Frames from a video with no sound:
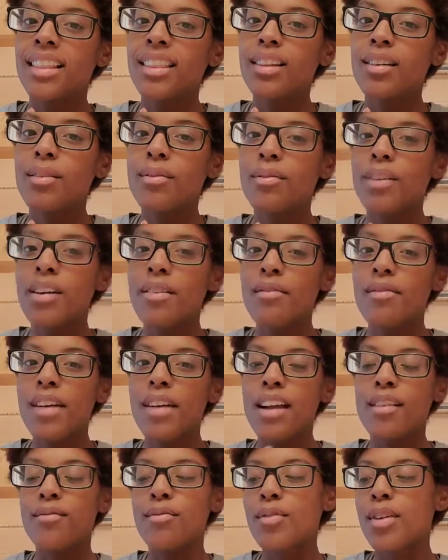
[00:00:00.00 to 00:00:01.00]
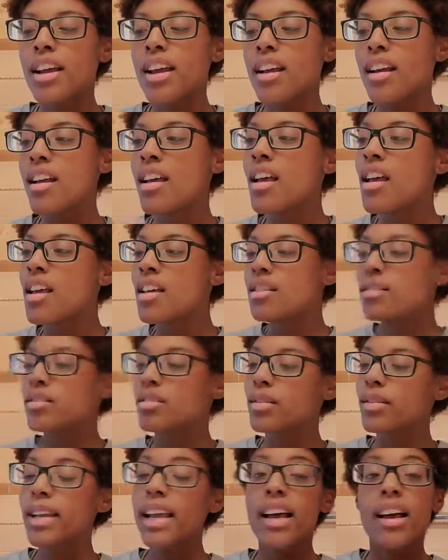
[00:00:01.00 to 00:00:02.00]
little fun fact for you.
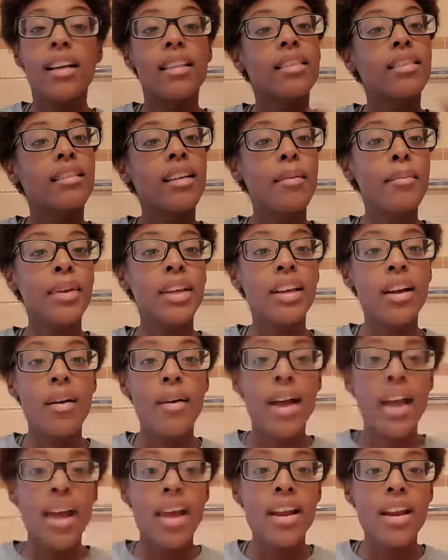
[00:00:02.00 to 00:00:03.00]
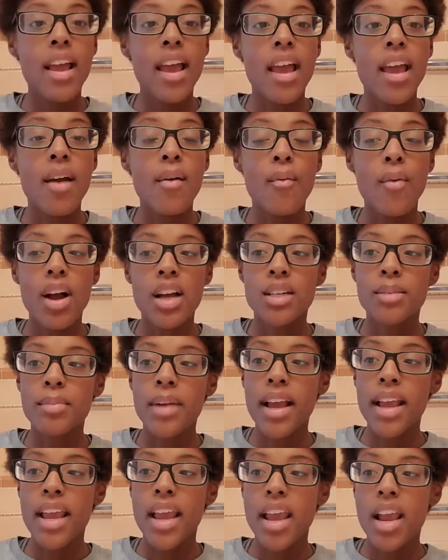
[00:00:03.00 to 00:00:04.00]
So yeah, let me go ahead and wash
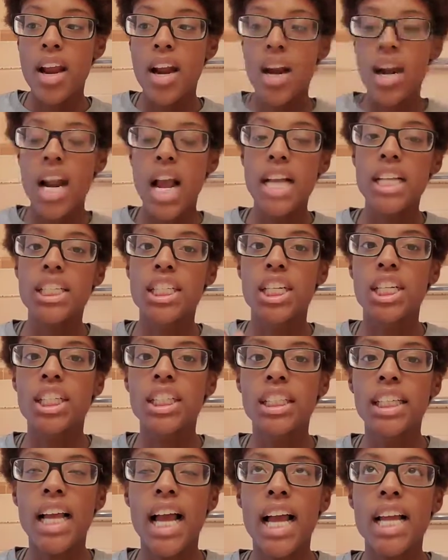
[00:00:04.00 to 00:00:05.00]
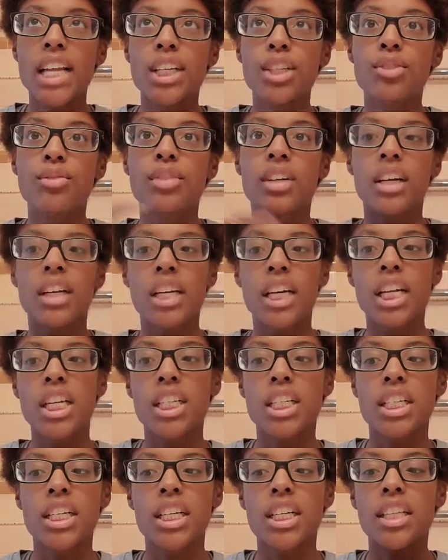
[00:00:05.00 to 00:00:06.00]
my hair. Generally I do
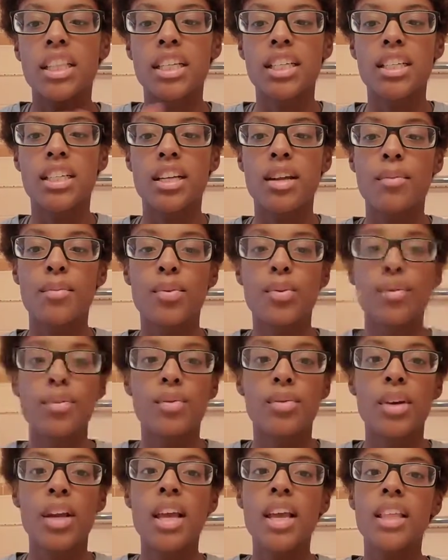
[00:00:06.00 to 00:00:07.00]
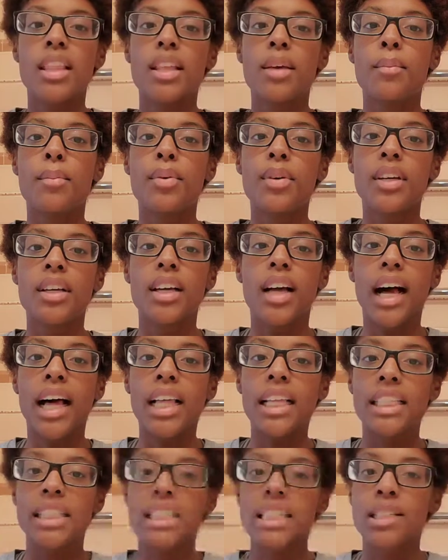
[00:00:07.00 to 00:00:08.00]
conditioner, then shampoo, and put
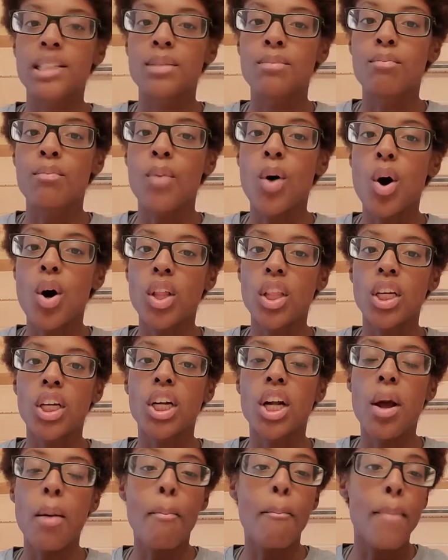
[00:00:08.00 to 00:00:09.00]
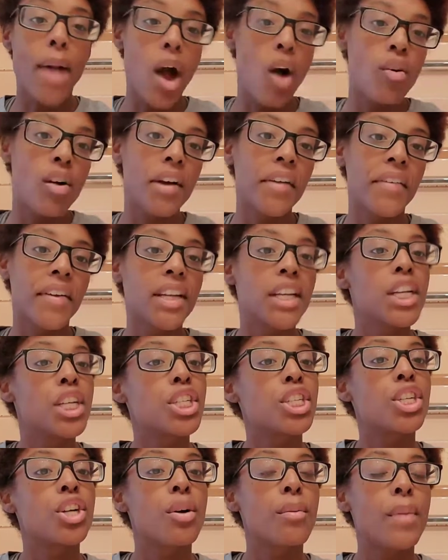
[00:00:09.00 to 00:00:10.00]
a smaller amount of
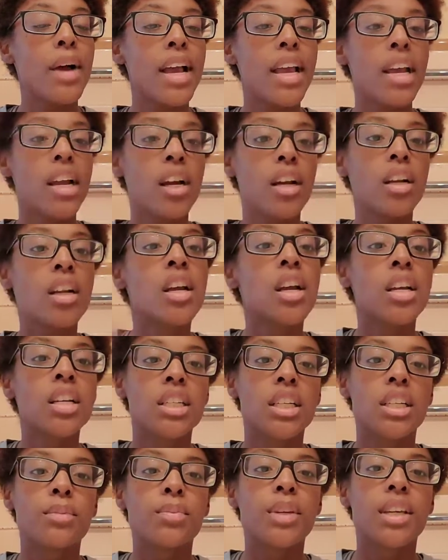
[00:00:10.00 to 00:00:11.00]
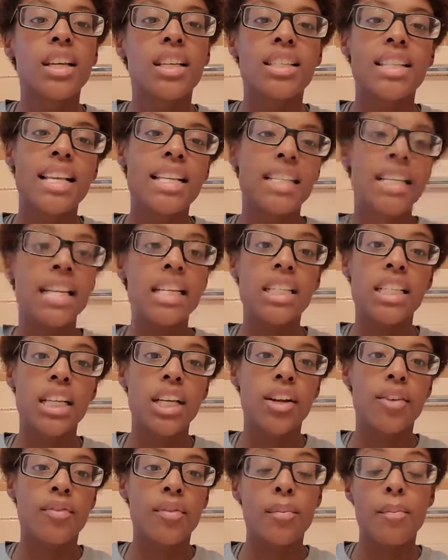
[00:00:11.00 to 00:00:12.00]
conditioner on my hair, just because that's
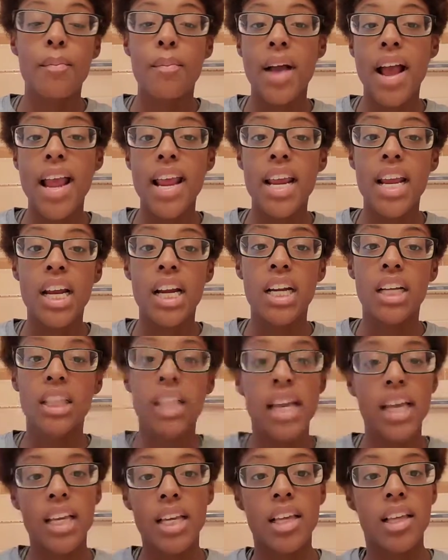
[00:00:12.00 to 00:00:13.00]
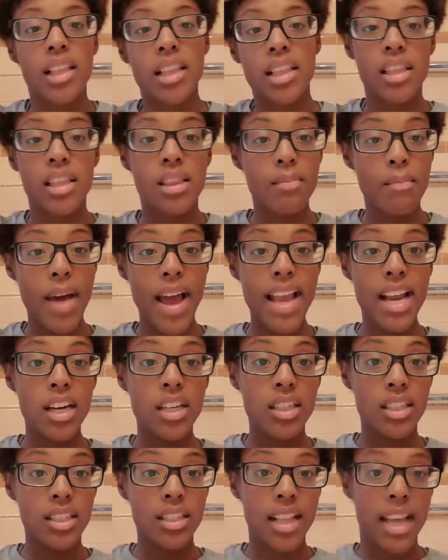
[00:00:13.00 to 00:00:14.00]
easier for my hair. Like, my
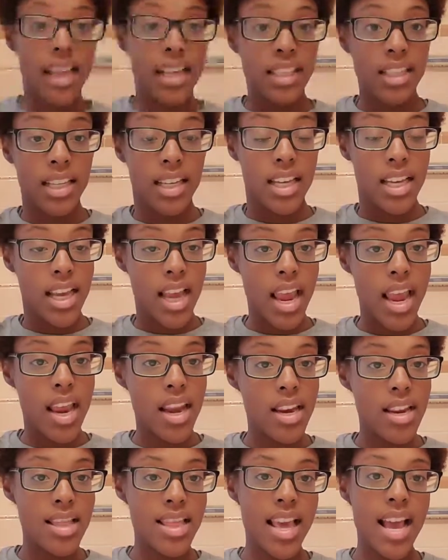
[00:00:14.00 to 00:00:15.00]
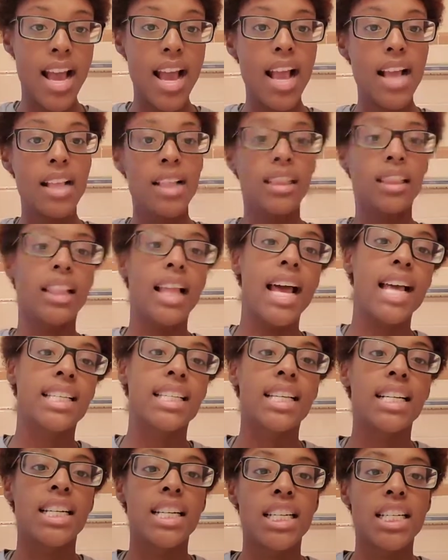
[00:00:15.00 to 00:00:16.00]
hair just likes it, and that
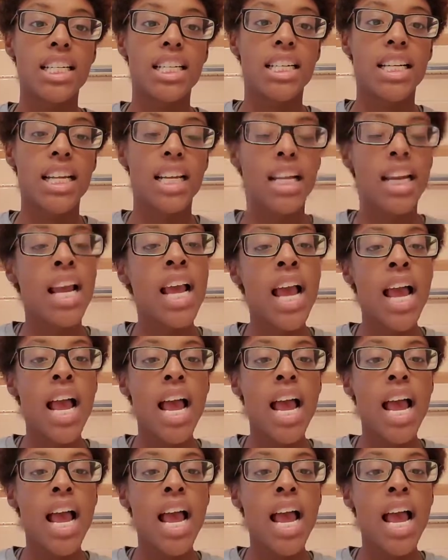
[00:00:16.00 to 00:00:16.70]
last conditioning,